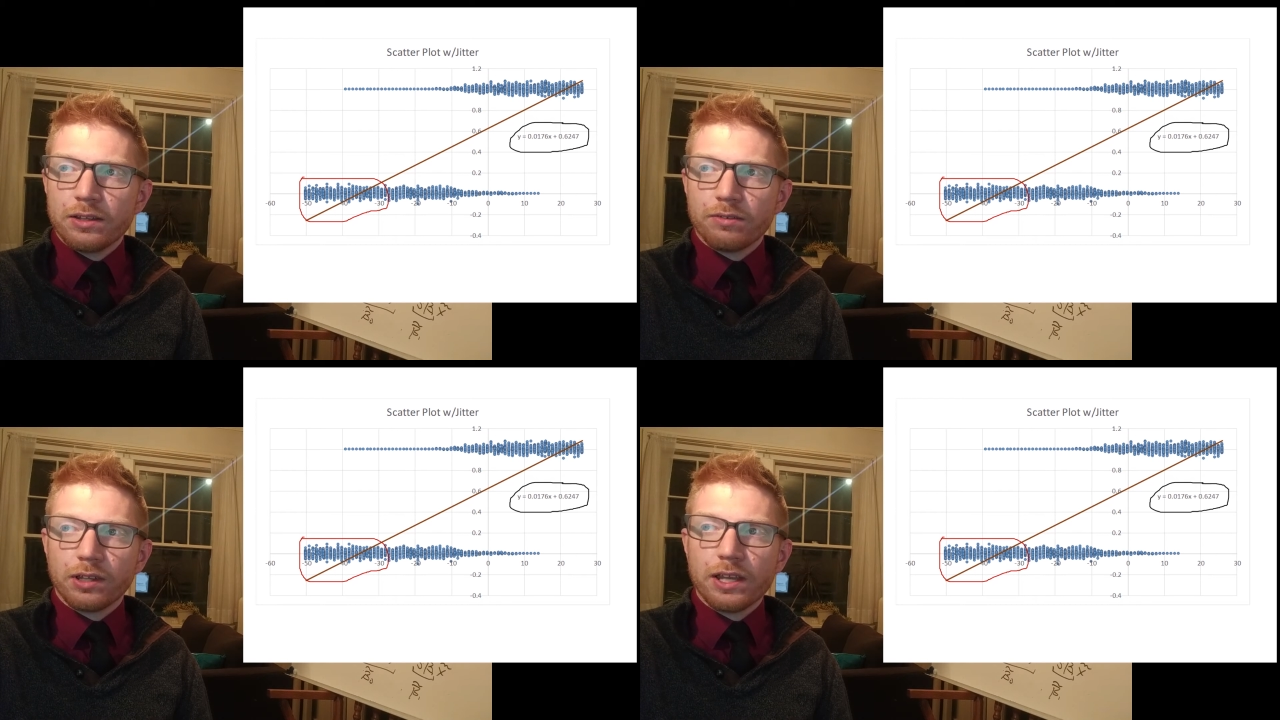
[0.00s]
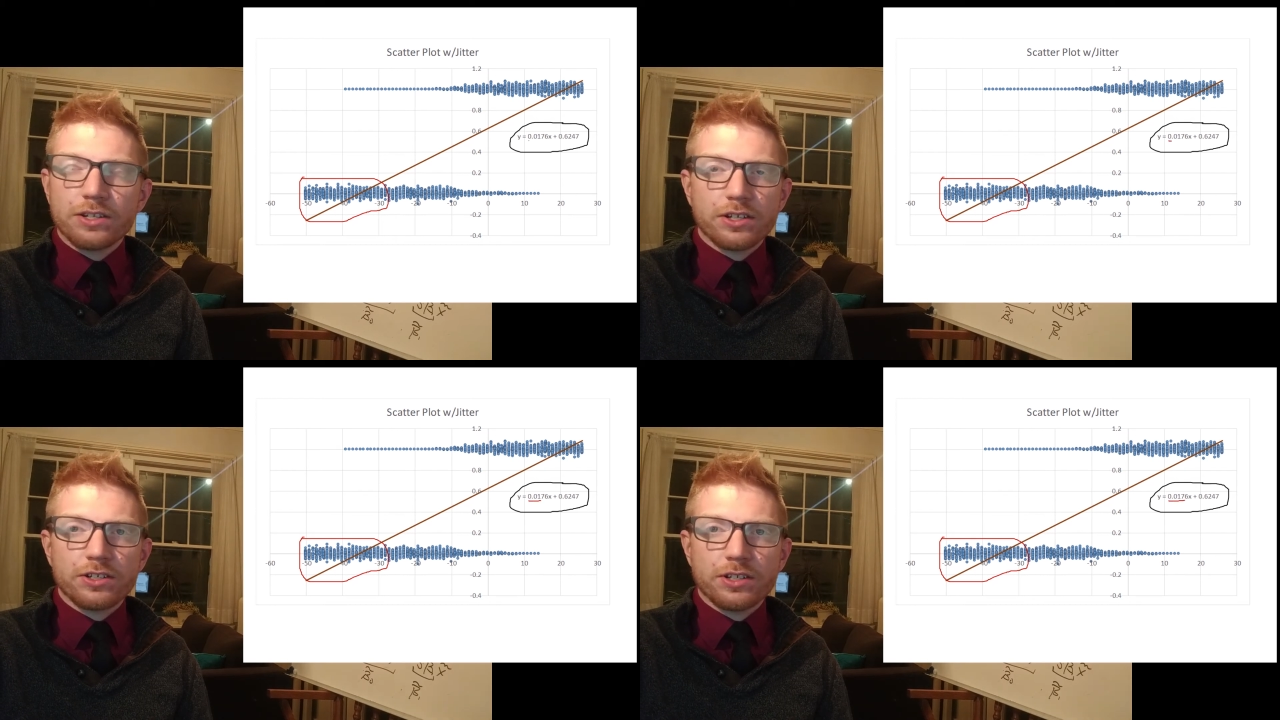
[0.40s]
the
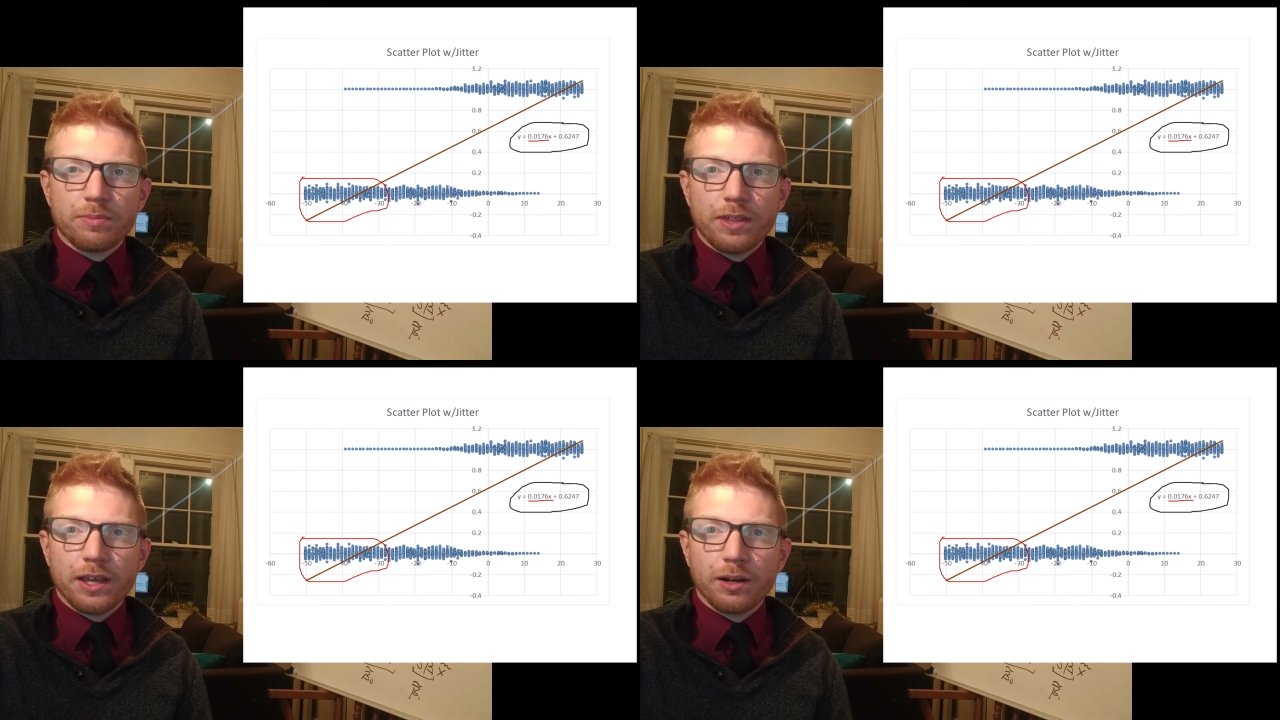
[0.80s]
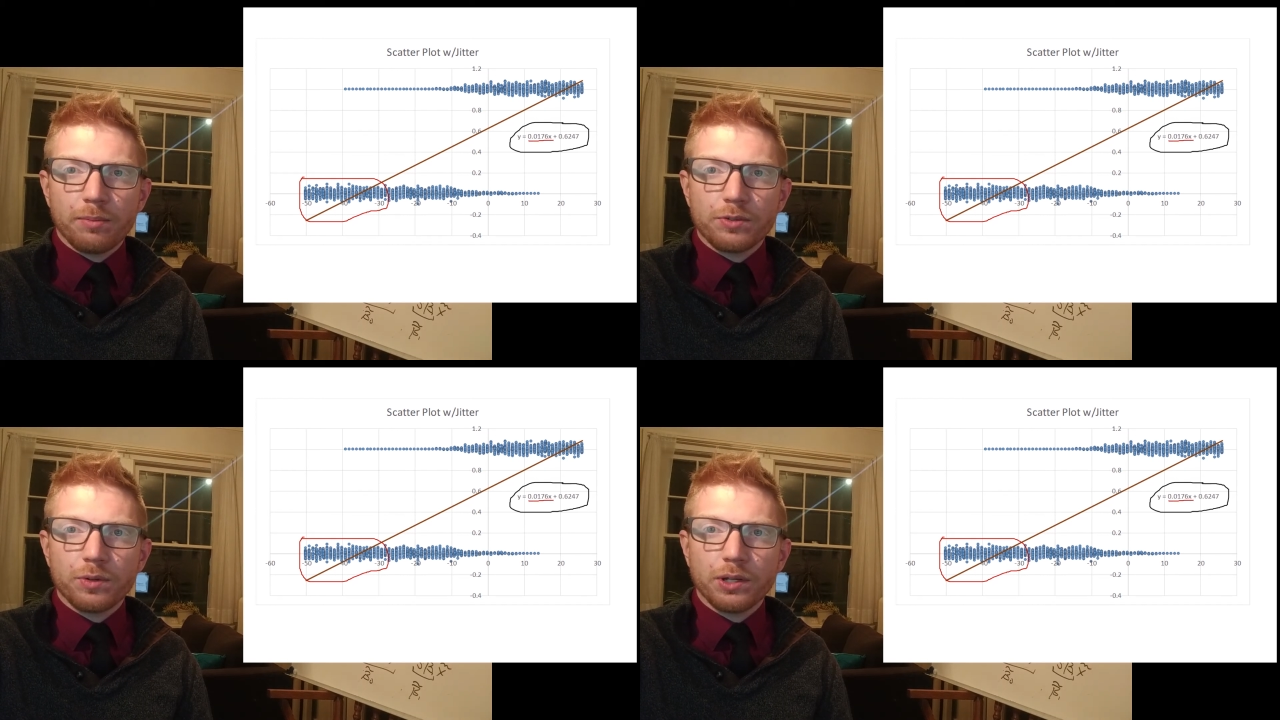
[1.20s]
relationship there
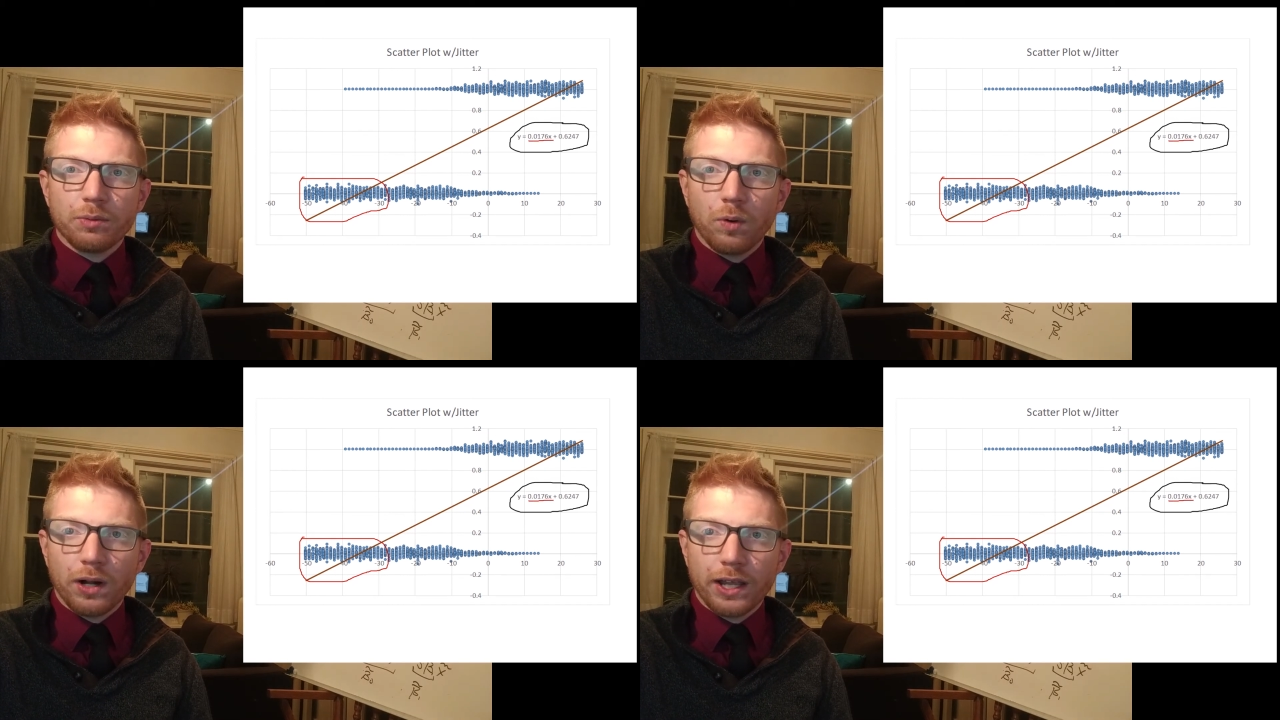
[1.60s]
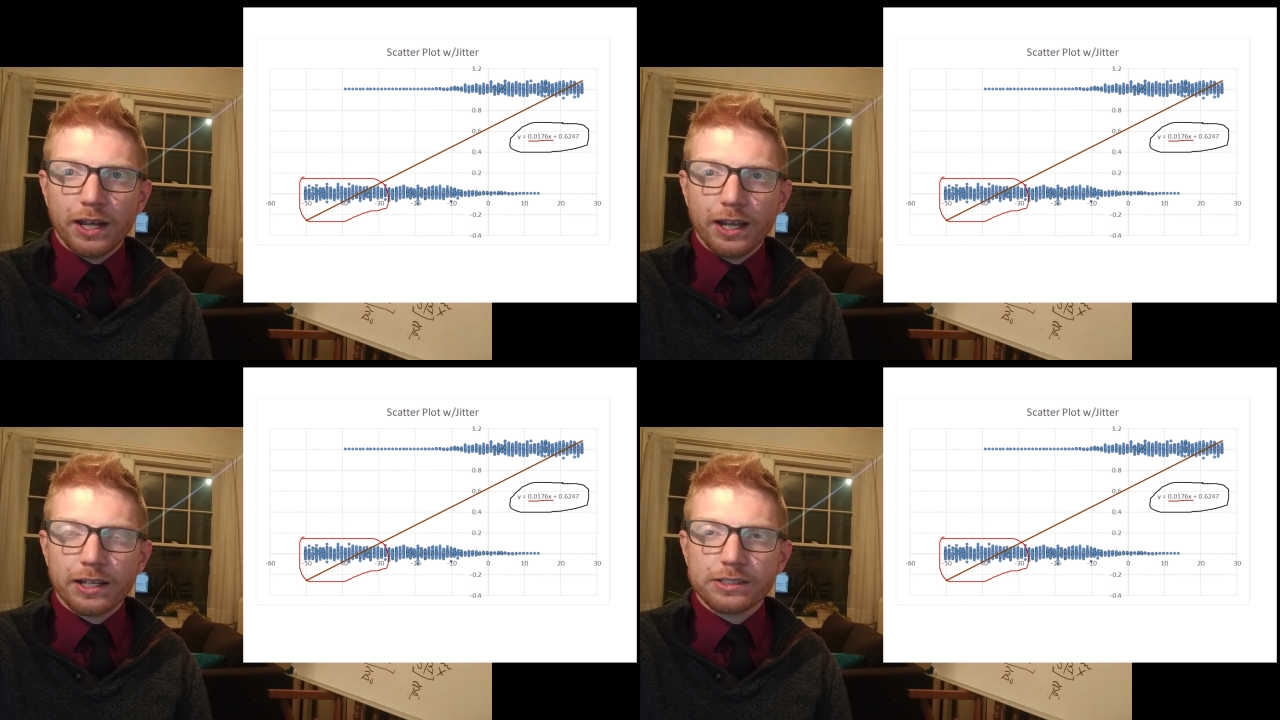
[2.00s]
between y
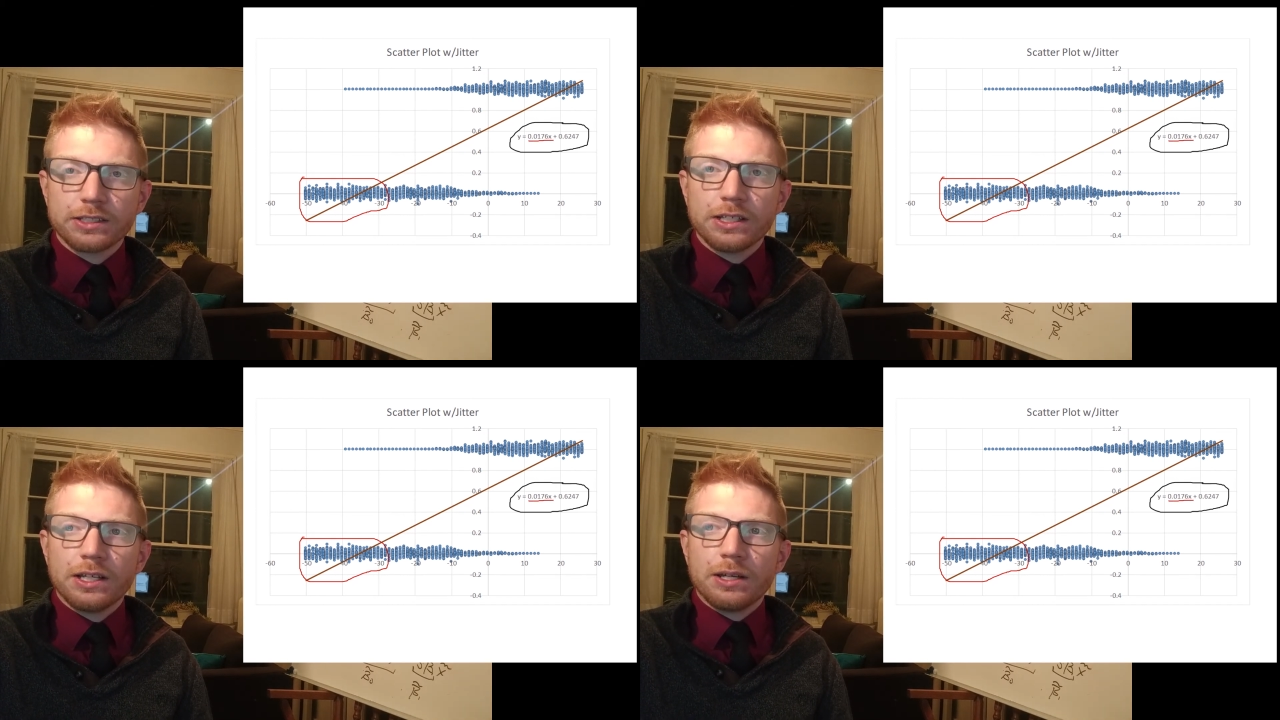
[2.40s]
and x.